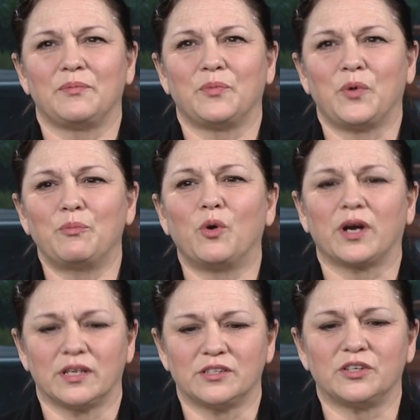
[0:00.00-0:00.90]
We're more
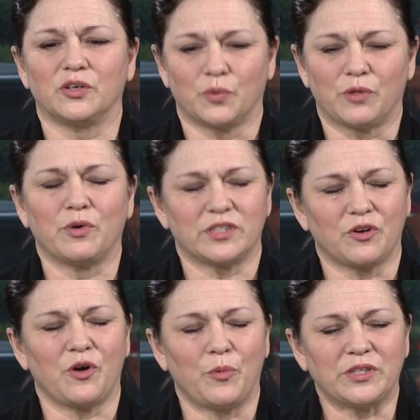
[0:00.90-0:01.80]
concerned with what's
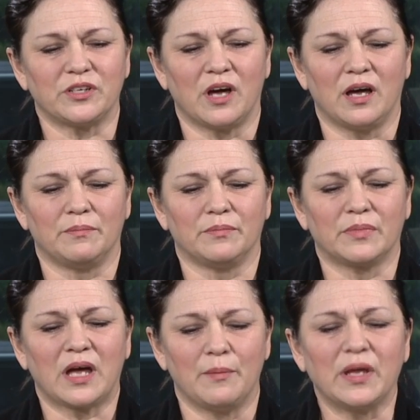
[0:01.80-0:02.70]

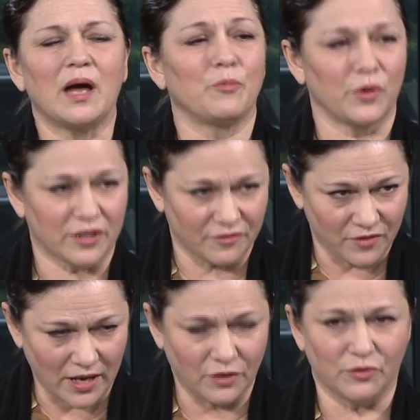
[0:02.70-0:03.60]
coming up with
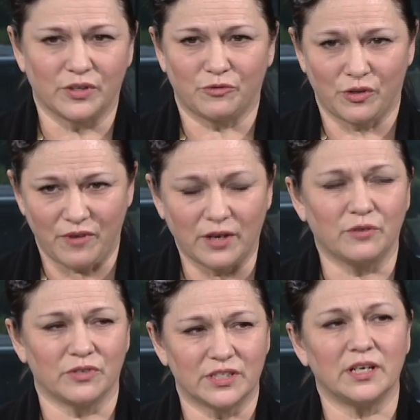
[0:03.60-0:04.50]

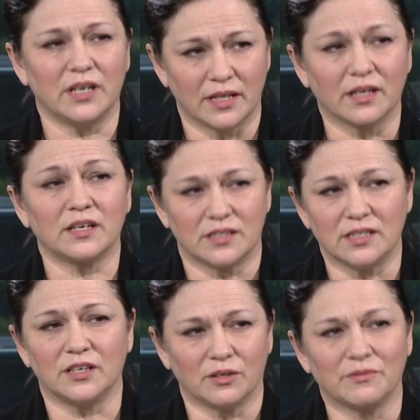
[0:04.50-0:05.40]
Vancouver City and the
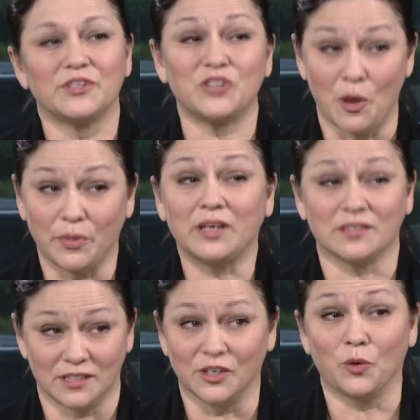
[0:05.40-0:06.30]
casino, the zombie
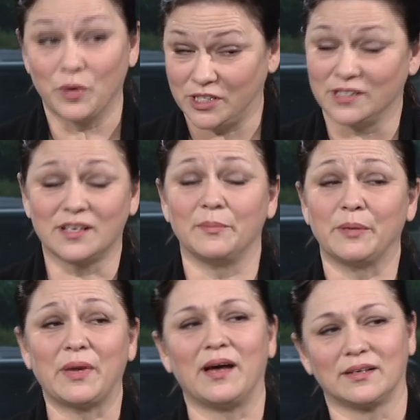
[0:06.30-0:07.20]
casino, which is
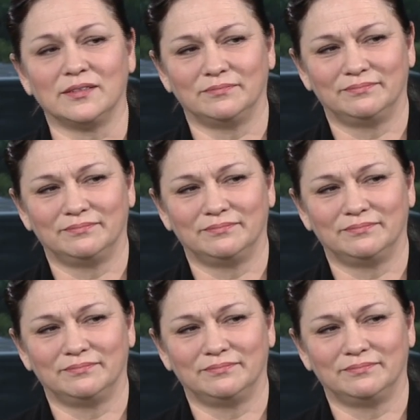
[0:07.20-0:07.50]
coming back.